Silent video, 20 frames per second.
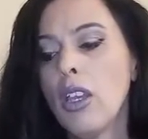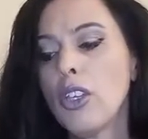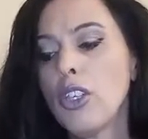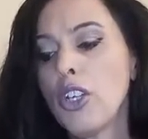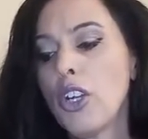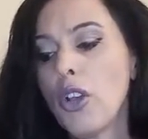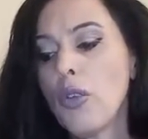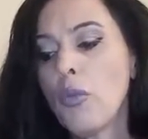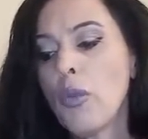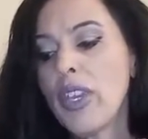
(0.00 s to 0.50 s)
you
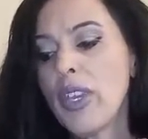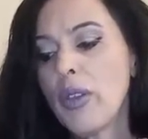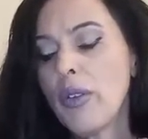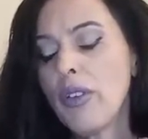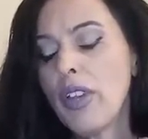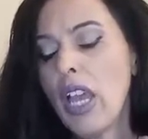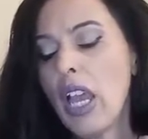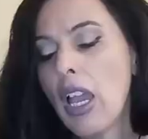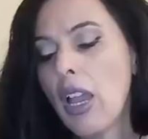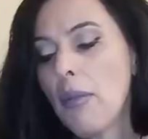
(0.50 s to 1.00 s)
know, we
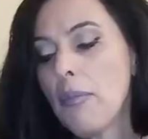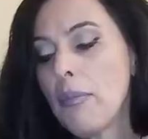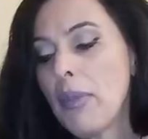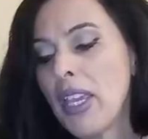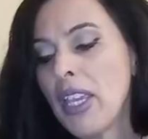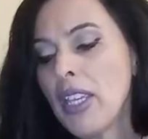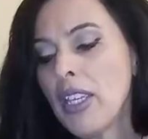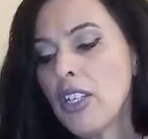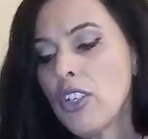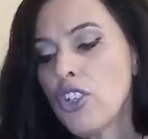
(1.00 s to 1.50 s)

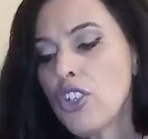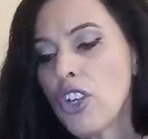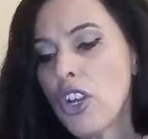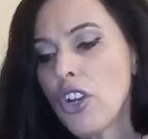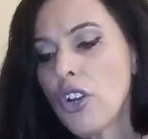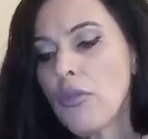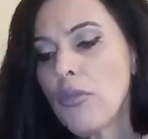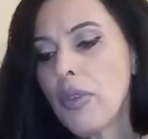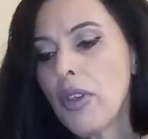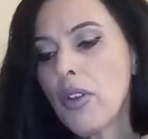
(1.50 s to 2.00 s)
being in a
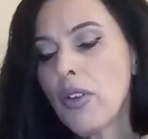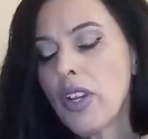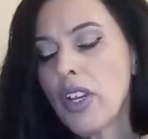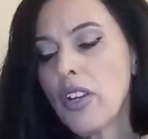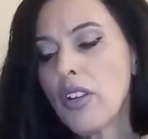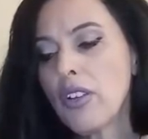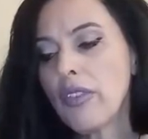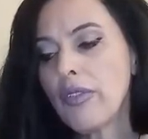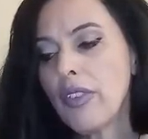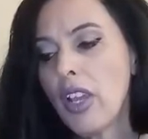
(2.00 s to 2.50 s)
shadow
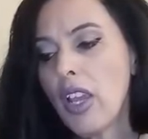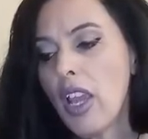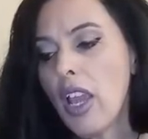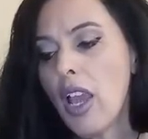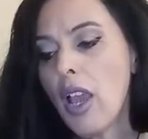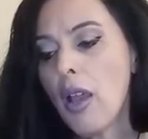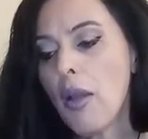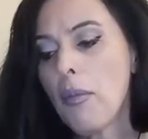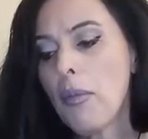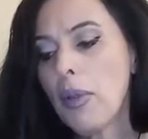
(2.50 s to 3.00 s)
period,
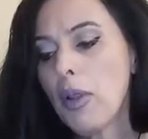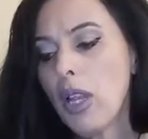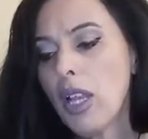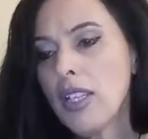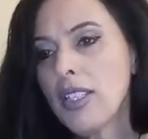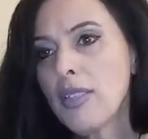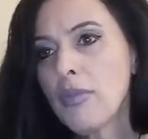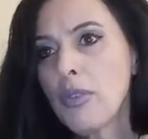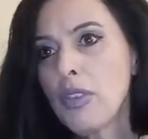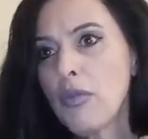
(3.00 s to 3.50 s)

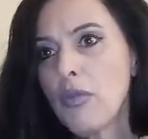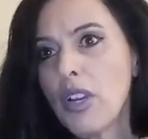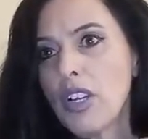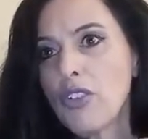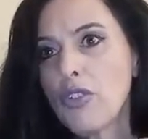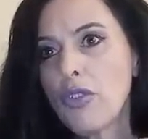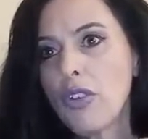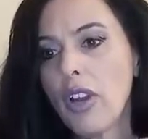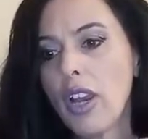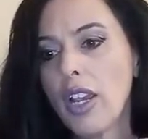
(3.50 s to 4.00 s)
plus with the
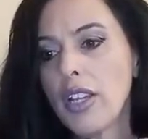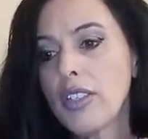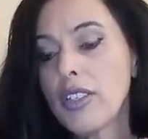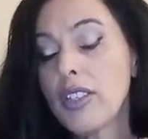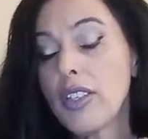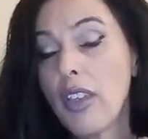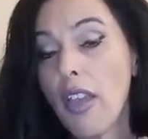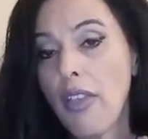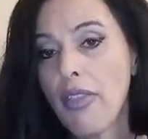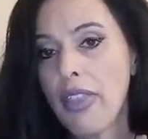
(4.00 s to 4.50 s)

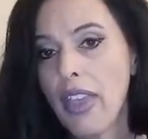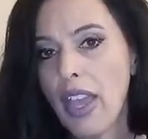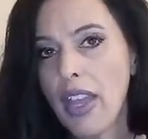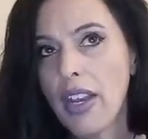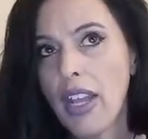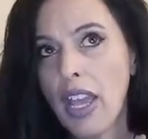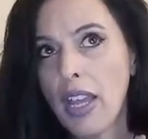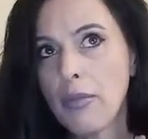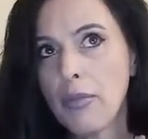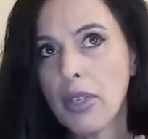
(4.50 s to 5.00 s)
retrogrades that
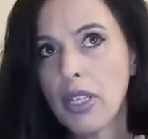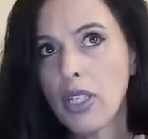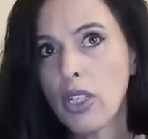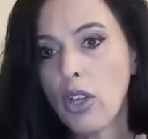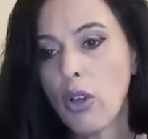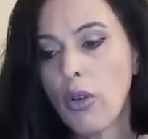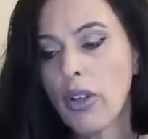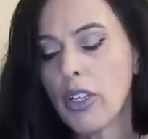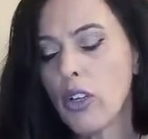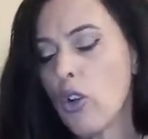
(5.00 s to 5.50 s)
had been
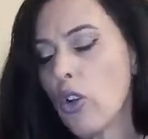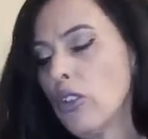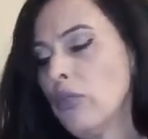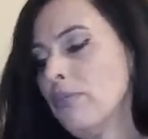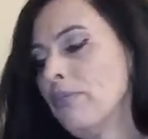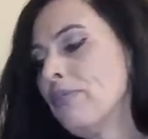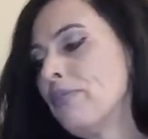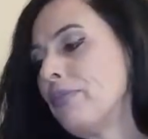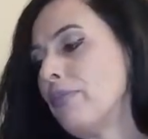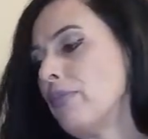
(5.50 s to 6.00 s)
going on,
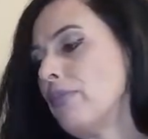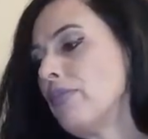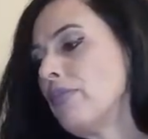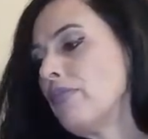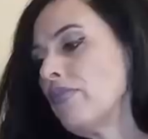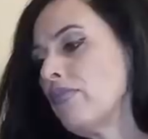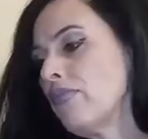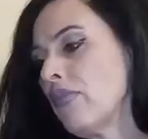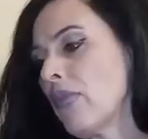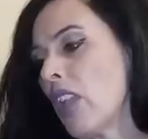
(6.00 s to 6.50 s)

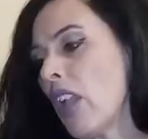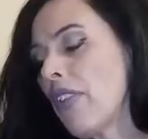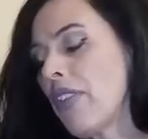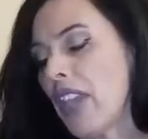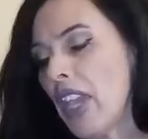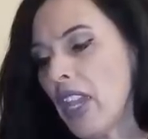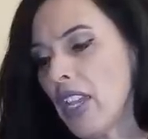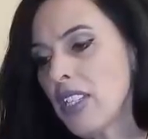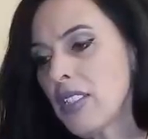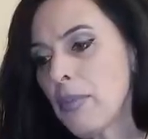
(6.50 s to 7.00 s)

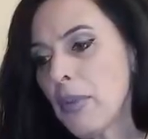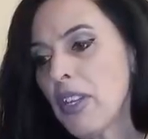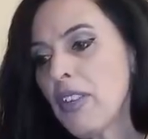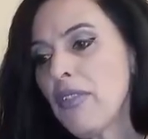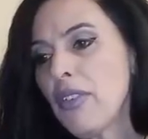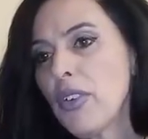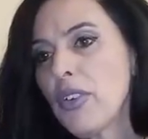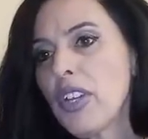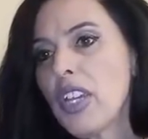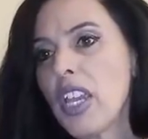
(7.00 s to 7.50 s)
there has been a
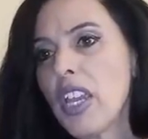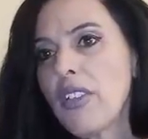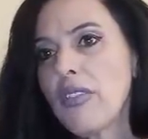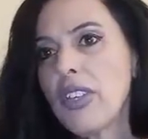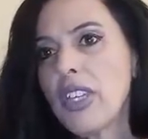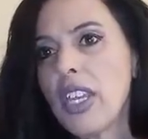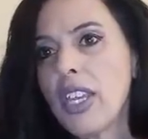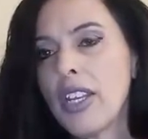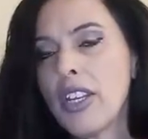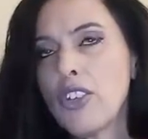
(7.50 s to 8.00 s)
very
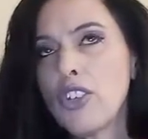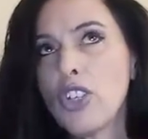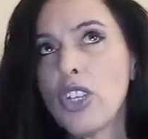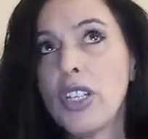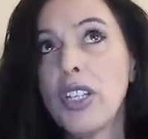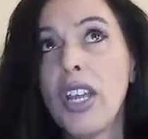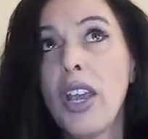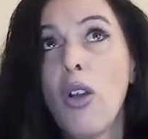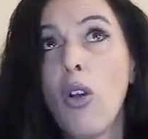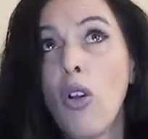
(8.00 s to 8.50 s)
heavy energy.
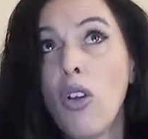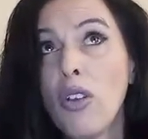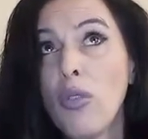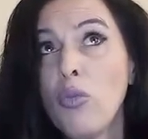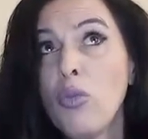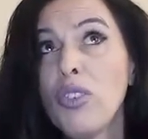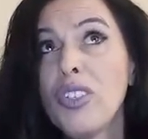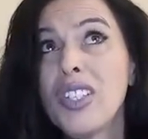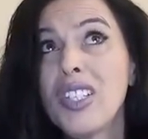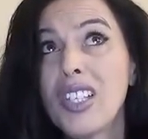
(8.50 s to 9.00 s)
Now, I
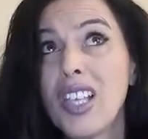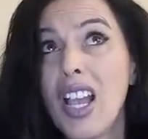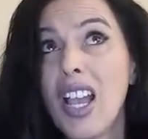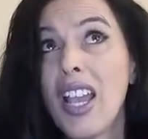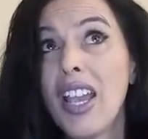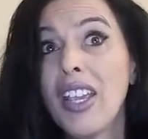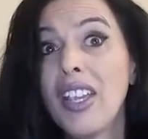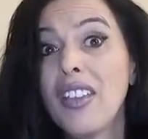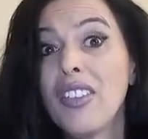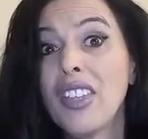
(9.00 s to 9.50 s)
would
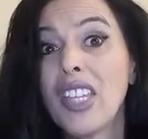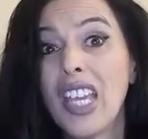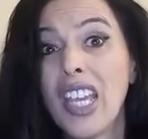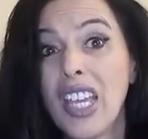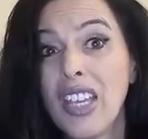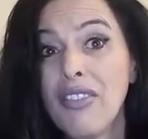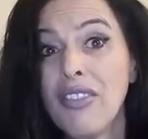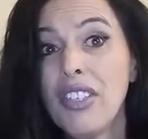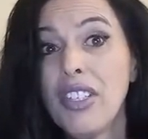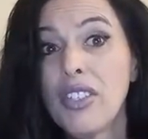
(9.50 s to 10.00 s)
say the
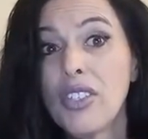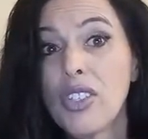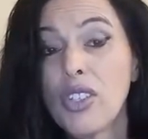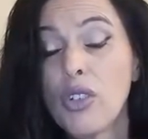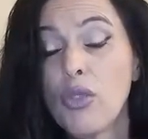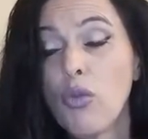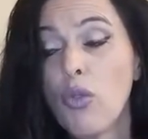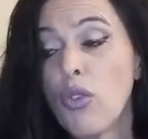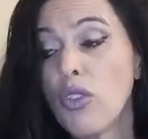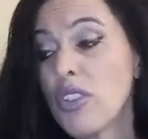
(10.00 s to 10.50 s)
heaviest
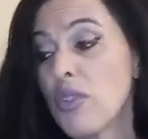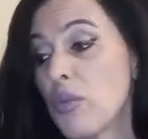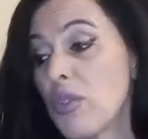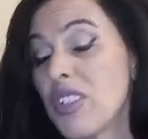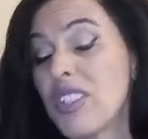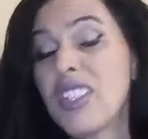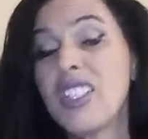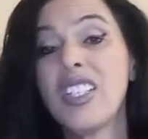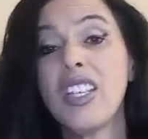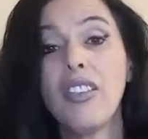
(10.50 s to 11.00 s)
it was
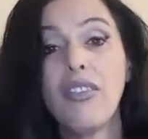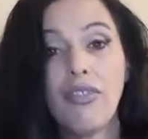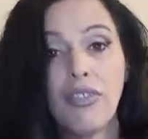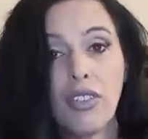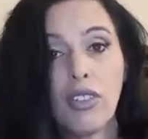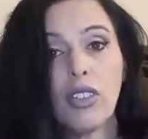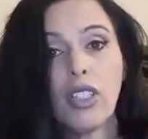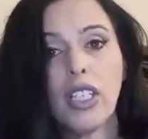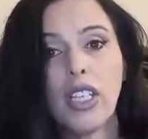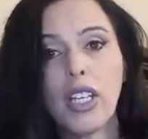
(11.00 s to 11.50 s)
was
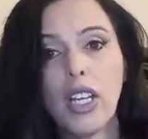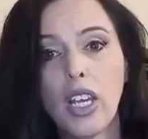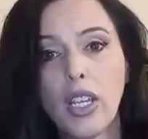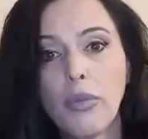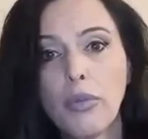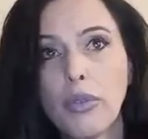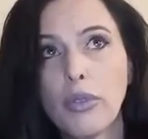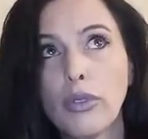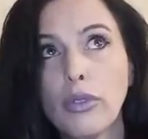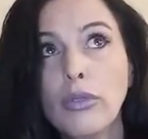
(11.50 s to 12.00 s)
definitely in
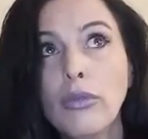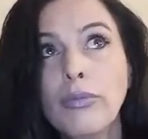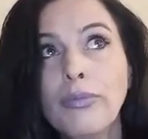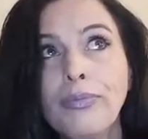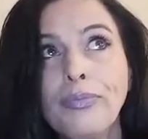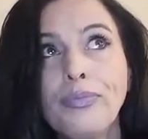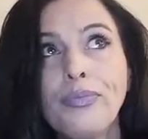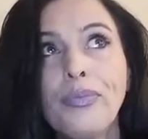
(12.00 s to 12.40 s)
April